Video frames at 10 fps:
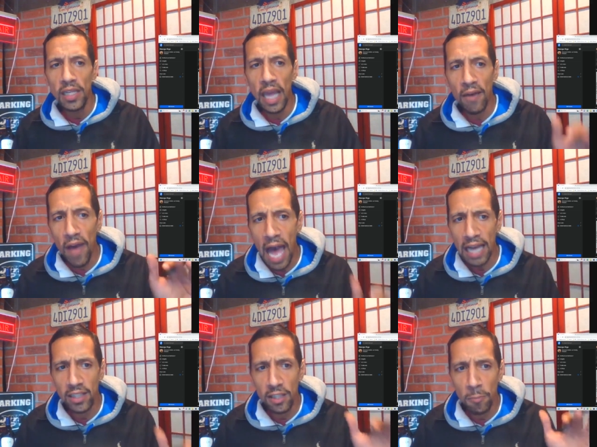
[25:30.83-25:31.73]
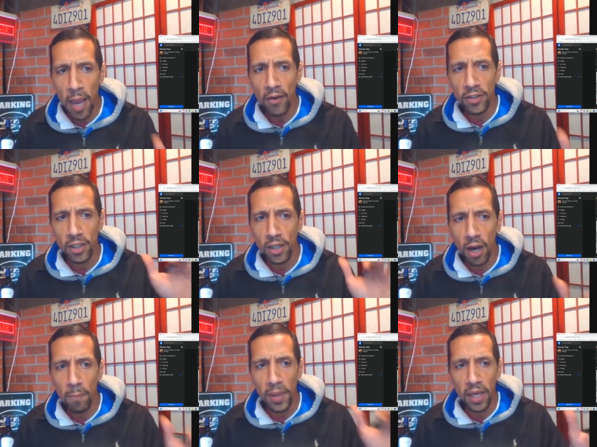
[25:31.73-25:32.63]
they have asked his parent to
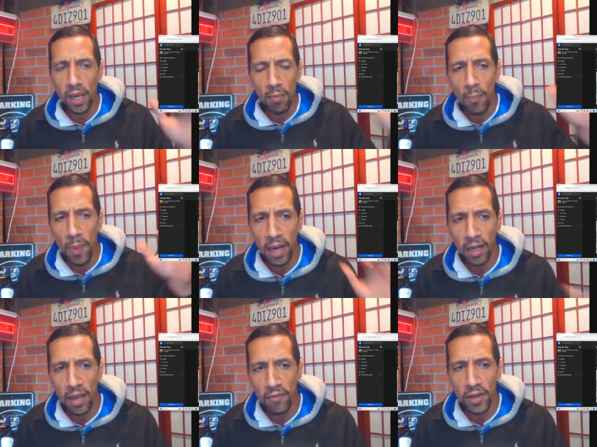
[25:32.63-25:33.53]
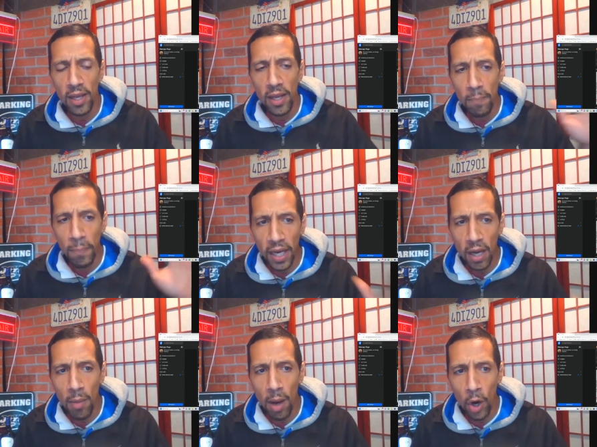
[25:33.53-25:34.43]
come pick him up at 11, pick
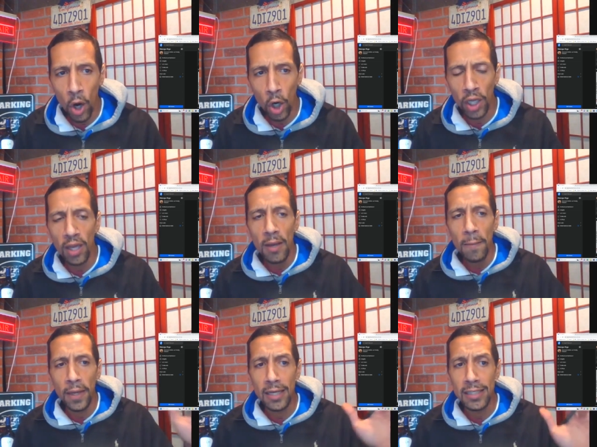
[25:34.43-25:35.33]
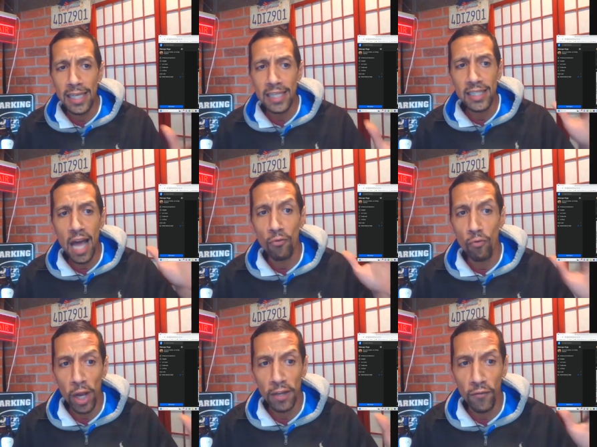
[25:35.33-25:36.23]
him up early because he is not
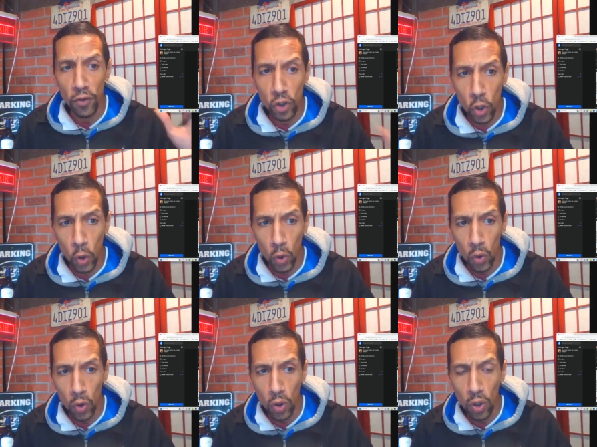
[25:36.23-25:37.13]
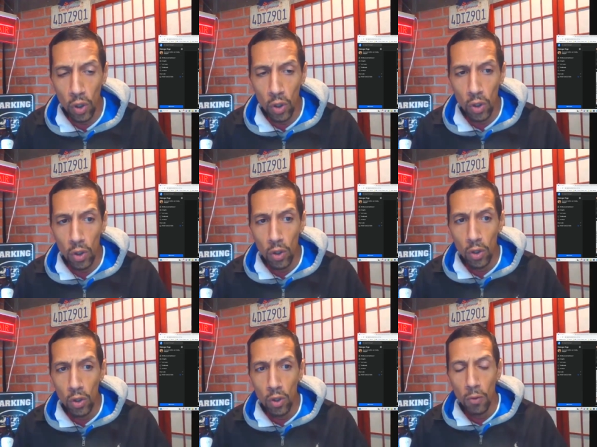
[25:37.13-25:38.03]
ready for school.
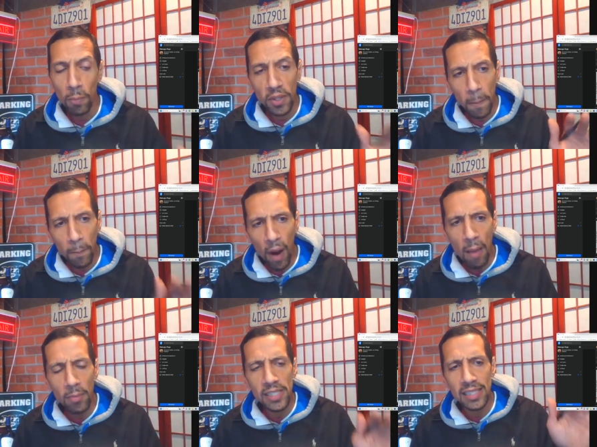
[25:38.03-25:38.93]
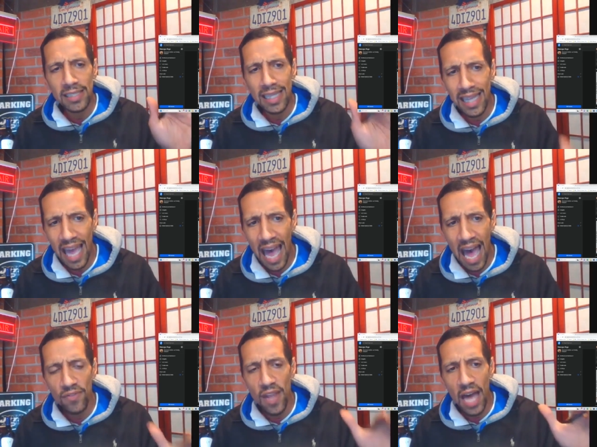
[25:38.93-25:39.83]
But the problem is that they
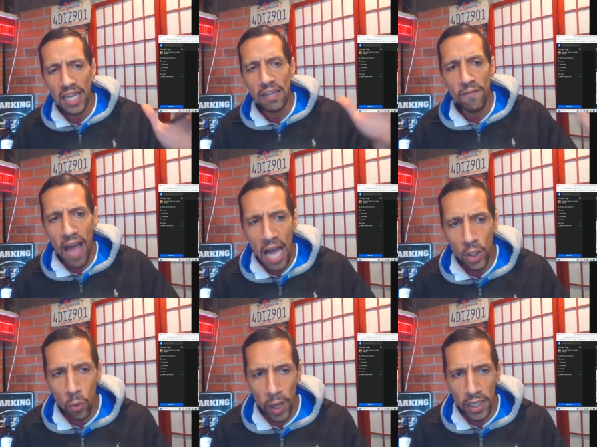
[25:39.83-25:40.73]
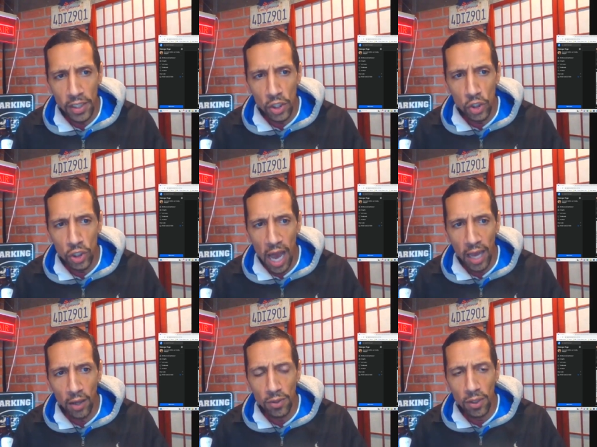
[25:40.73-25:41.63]
have not evaluated this
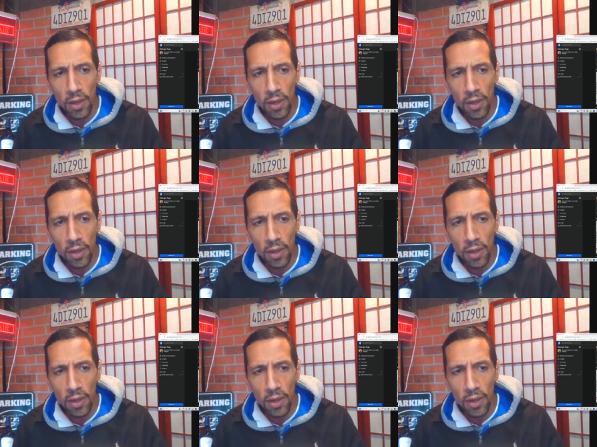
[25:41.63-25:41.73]
child.